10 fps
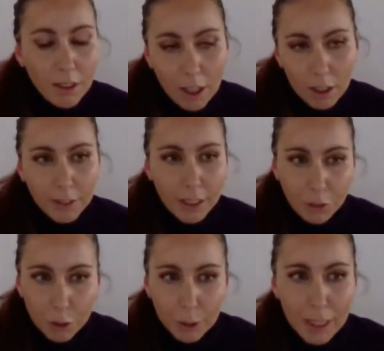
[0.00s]
The lack of
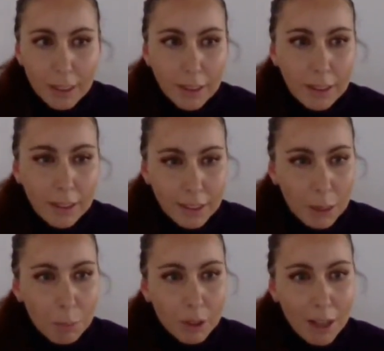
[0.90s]
centralized and
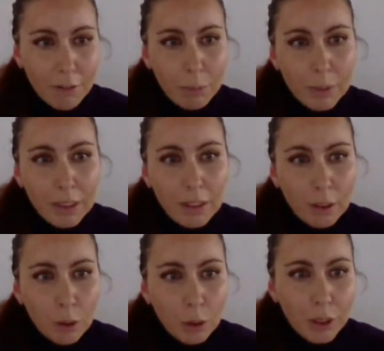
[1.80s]
stable
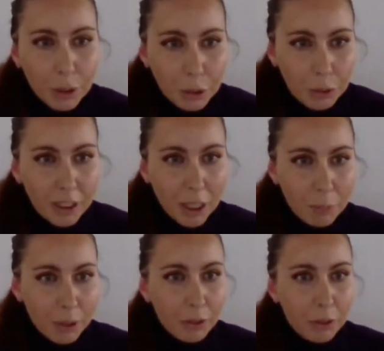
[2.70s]
government or security
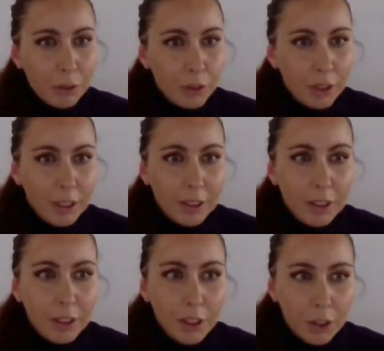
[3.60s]
apparatus
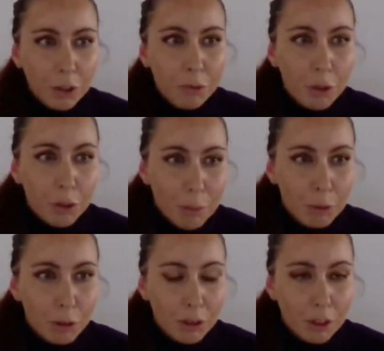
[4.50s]
and the surge of
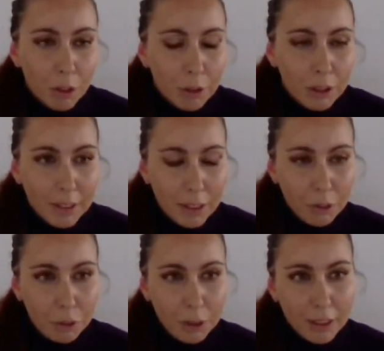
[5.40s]
corruption in all these
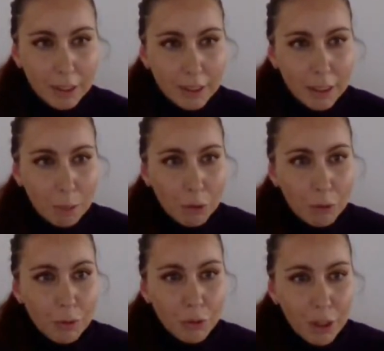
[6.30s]
countries are some
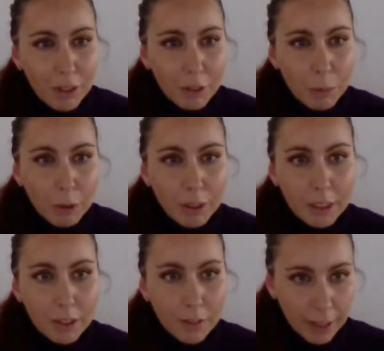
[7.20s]
of the driving
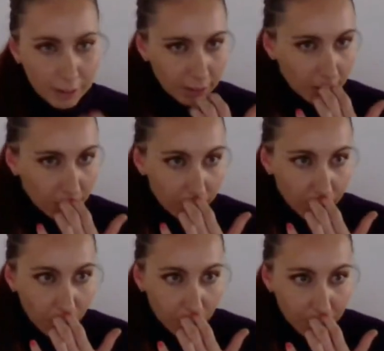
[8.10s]
political factors of
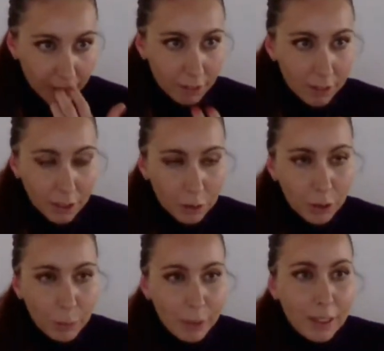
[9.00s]
the conflict,
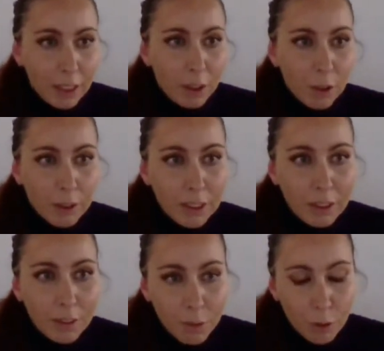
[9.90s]
consequently
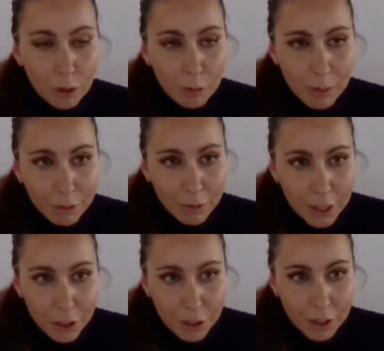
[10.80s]
causing the forced
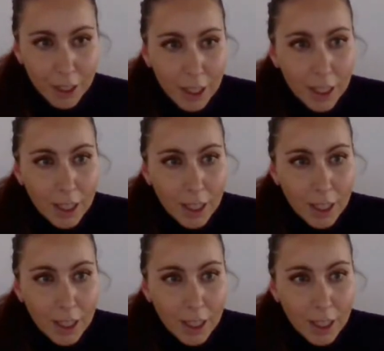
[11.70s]
migration,